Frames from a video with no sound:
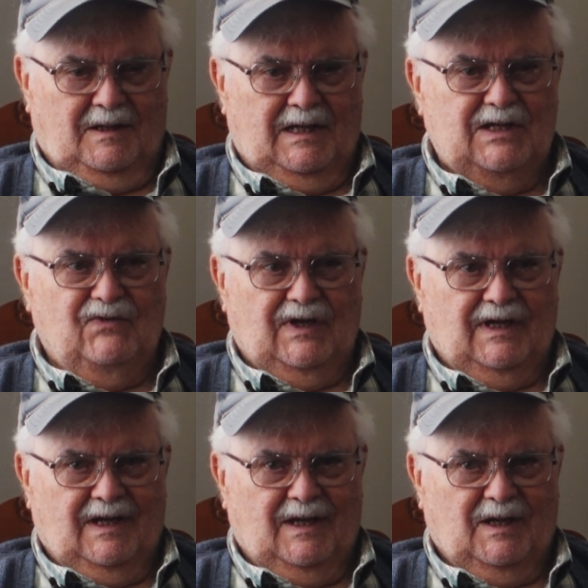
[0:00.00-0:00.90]

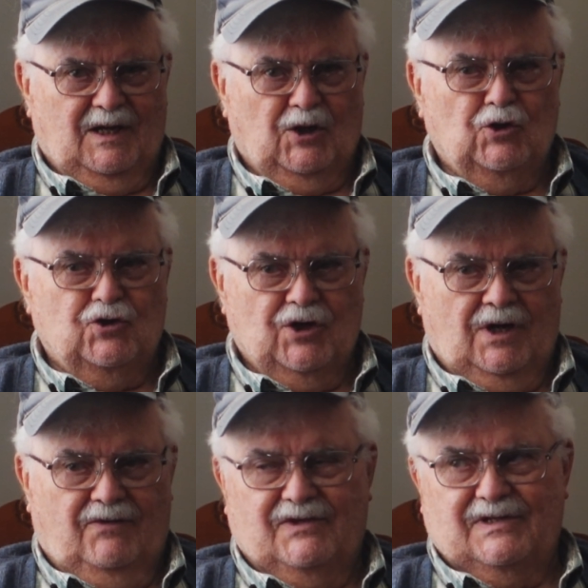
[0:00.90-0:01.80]
leaving a good
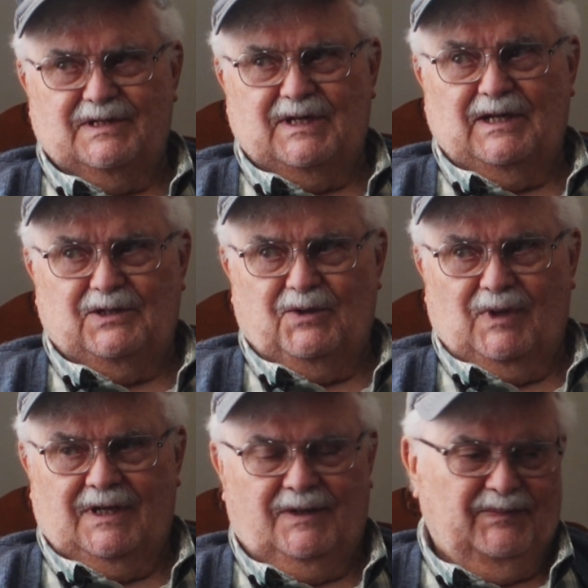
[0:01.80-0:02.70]
share of his estate
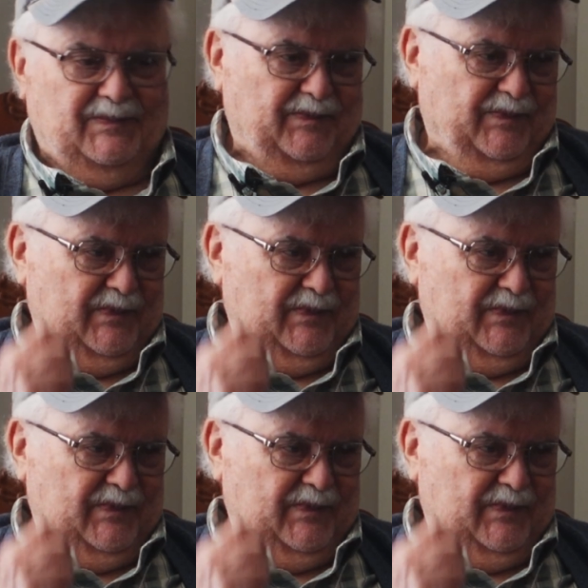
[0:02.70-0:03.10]
to me.